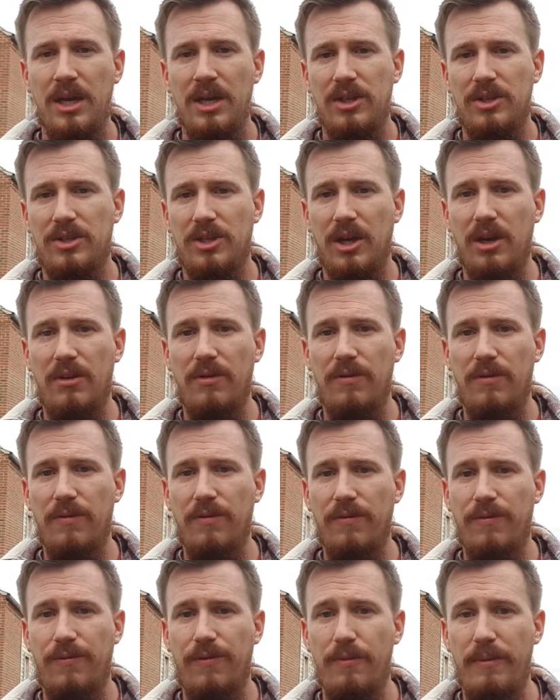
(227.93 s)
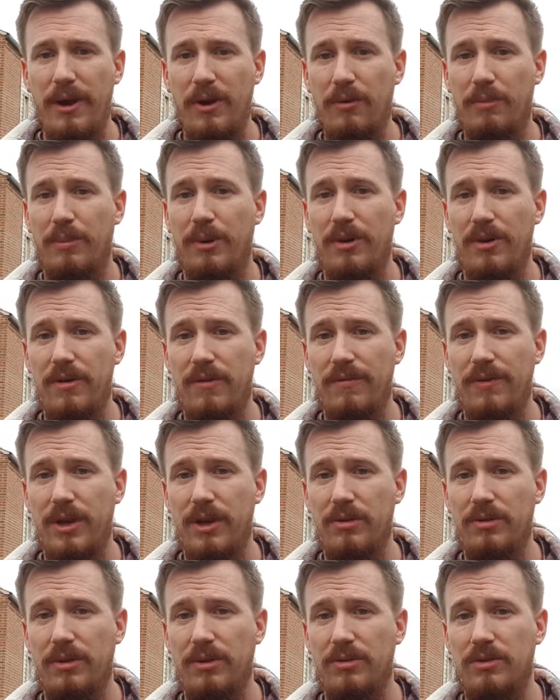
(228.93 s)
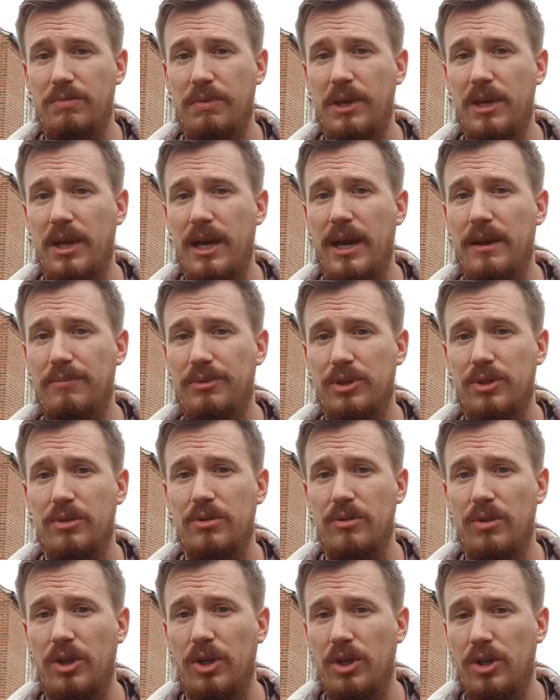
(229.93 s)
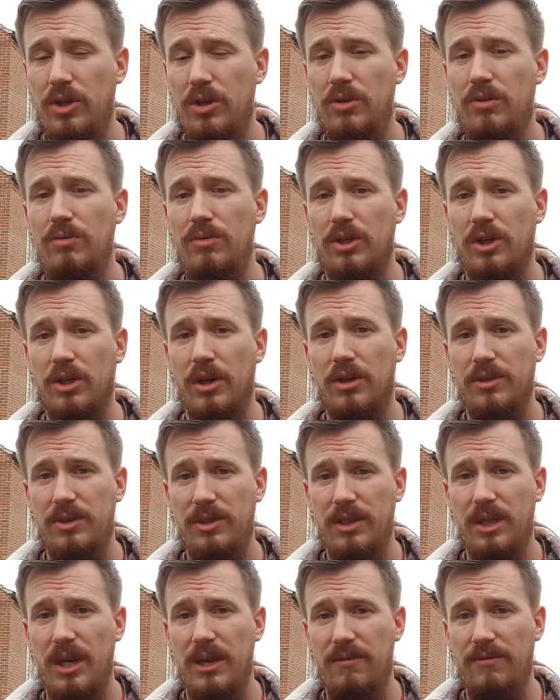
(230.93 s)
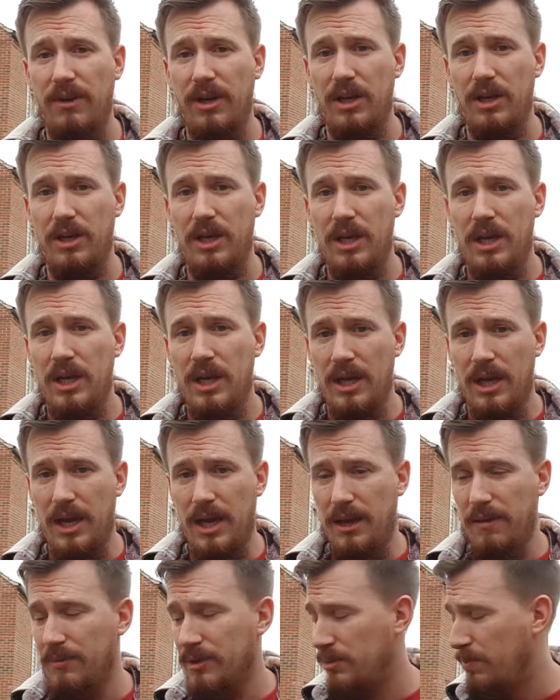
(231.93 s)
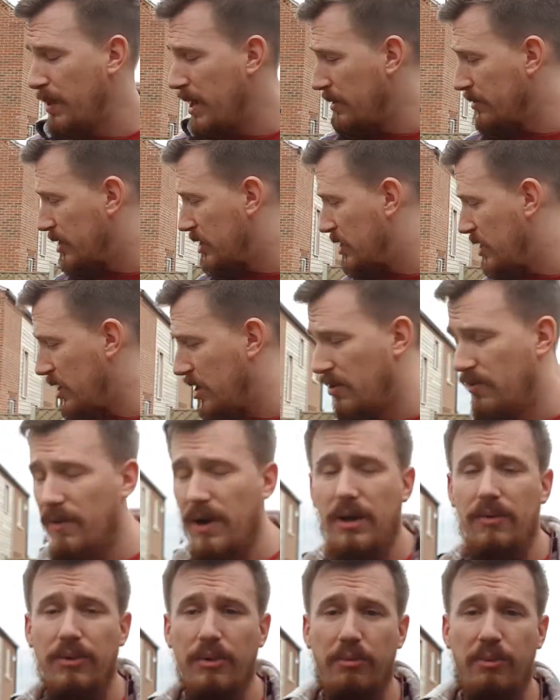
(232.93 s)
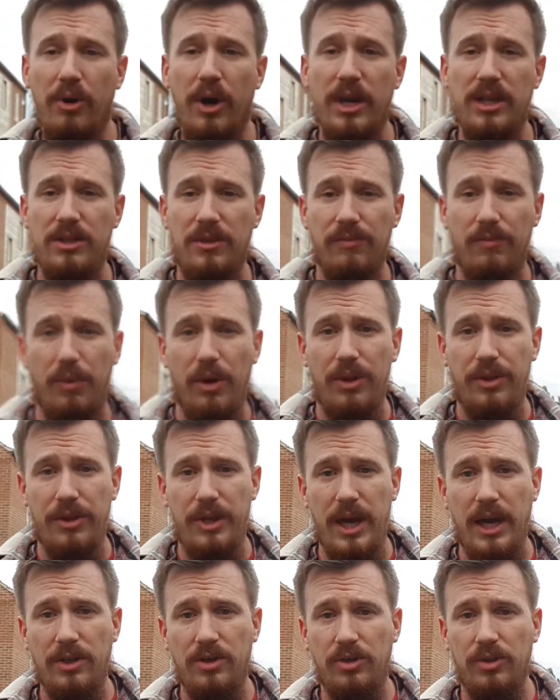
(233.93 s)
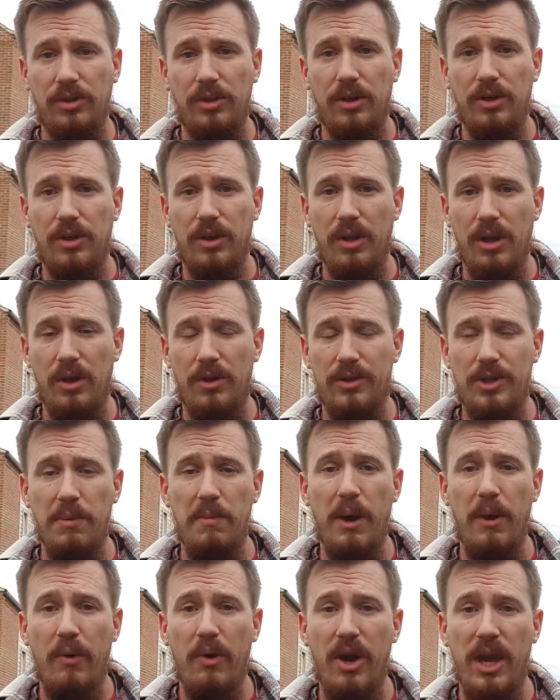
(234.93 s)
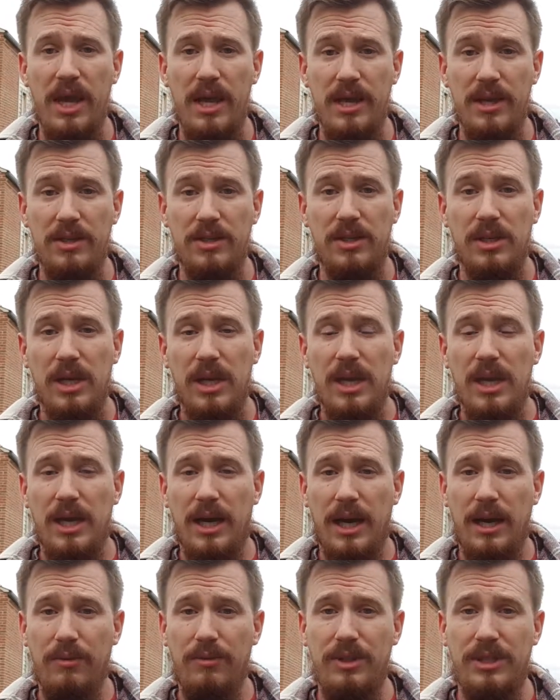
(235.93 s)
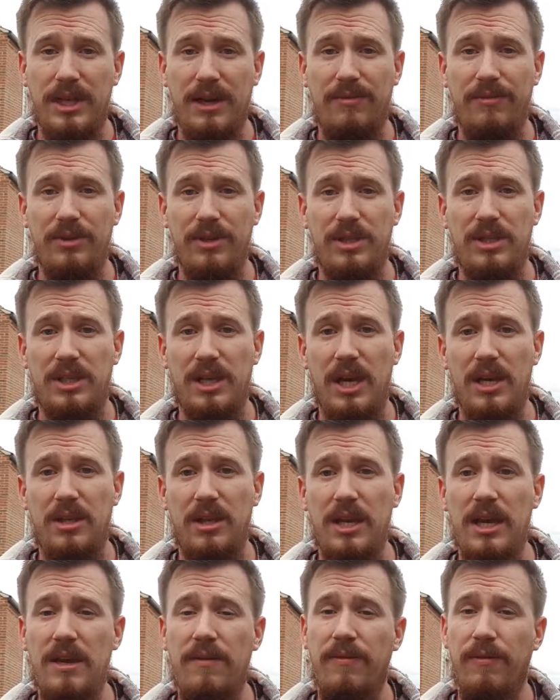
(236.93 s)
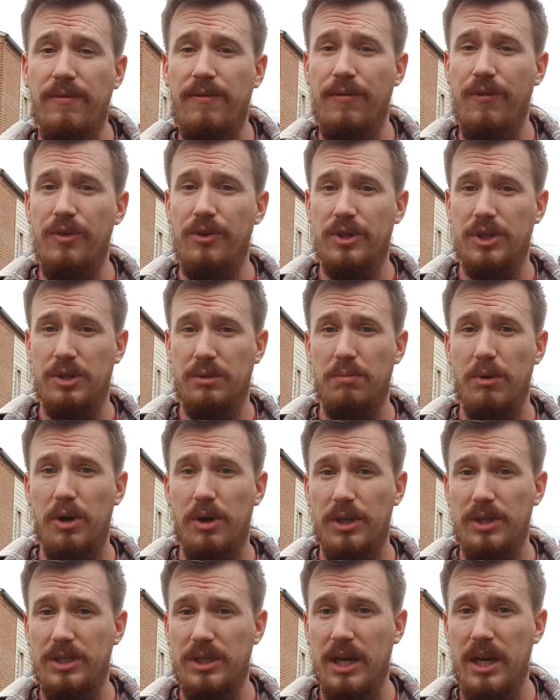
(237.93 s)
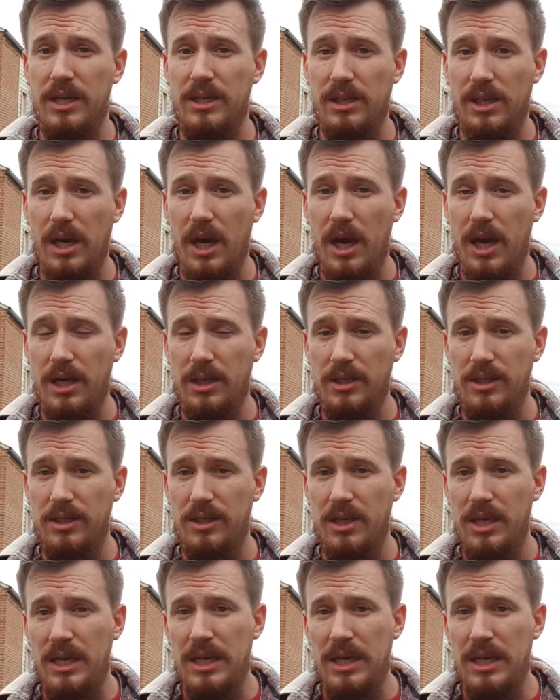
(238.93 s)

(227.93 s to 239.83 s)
So from our point of view, there's been an absolute huge cost saving. To be able to turn around the price of what the actual Automower is, I would definitely say that even for a smaller sized garden,